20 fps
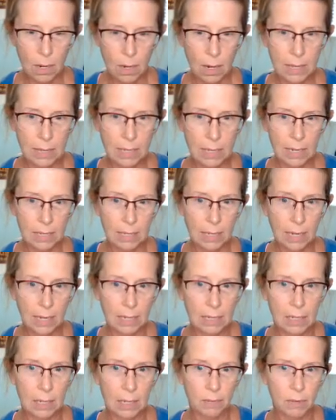And then
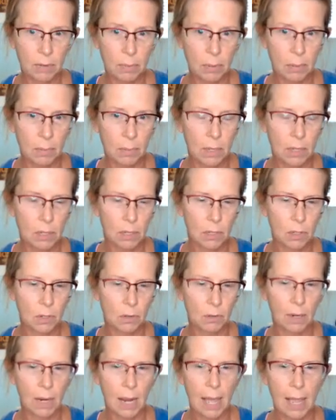again, give it permission
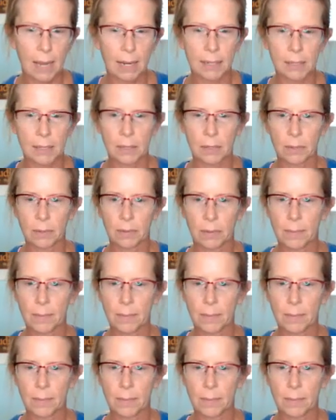to relax.